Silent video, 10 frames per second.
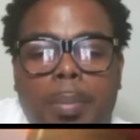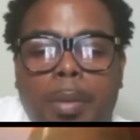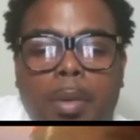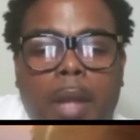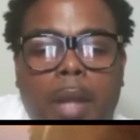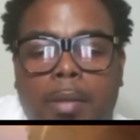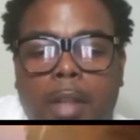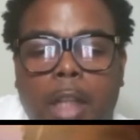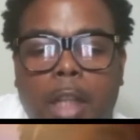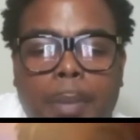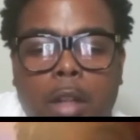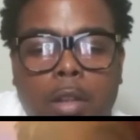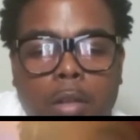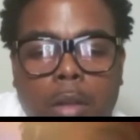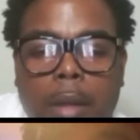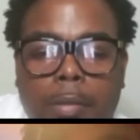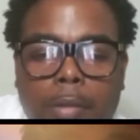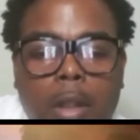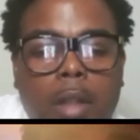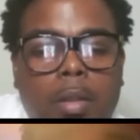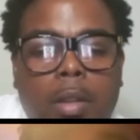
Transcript: People can't sleep on you. Like for real.